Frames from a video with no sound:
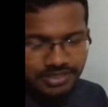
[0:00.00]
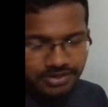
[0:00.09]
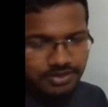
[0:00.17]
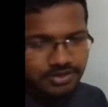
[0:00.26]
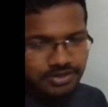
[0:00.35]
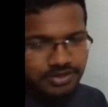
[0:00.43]

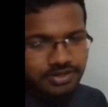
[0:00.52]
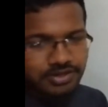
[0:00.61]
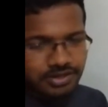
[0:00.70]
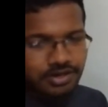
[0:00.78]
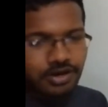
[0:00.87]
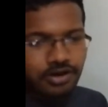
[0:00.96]
No.
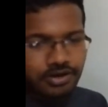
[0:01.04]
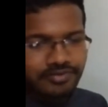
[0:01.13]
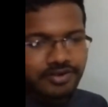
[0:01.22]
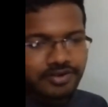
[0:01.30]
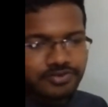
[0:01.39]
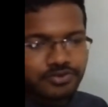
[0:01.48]
Okay,
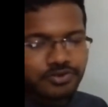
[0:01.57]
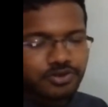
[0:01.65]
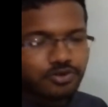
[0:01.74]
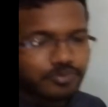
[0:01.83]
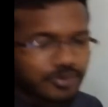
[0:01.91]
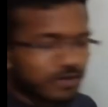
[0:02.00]
once you know the
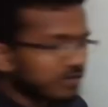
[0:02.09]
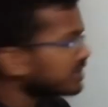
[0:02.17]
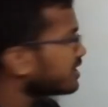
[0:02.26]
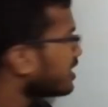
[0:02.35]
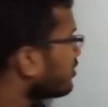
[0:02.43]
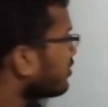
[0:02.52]

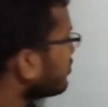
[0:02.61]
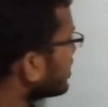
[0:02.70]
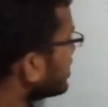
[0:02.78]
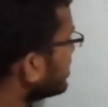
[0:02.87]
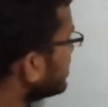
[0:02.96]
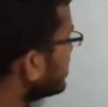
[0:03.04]
luminosity,
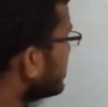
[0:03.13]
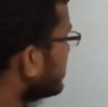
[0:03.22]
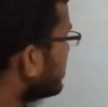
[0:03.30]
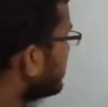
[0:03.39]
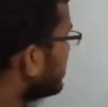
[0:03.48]
with the